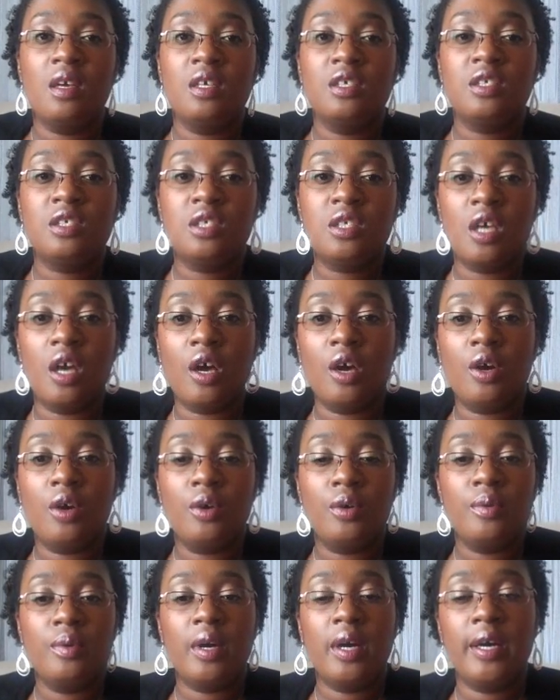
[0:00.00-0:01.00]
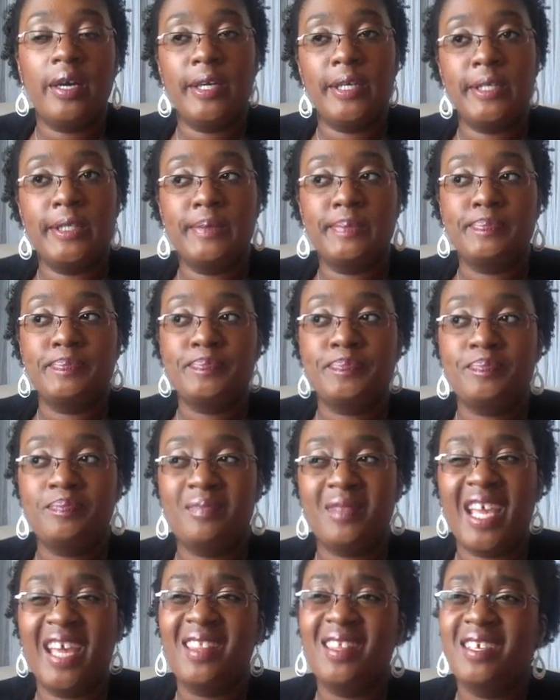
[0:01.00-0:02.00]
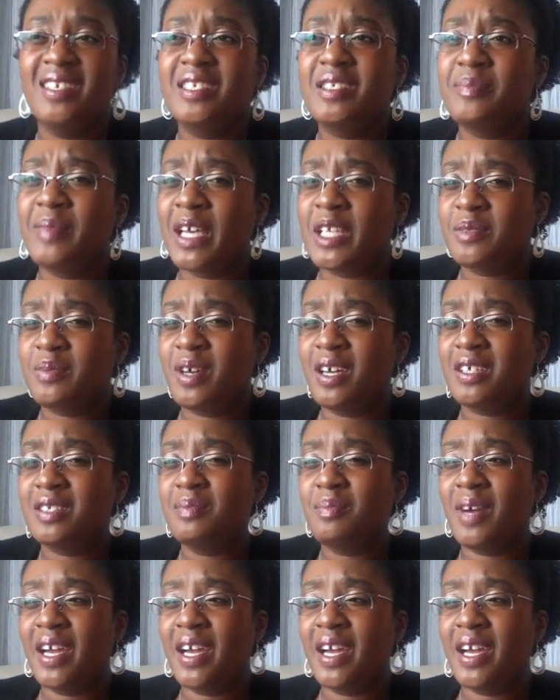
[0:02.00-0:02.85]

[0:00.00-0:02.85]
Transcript: So I think Smashbox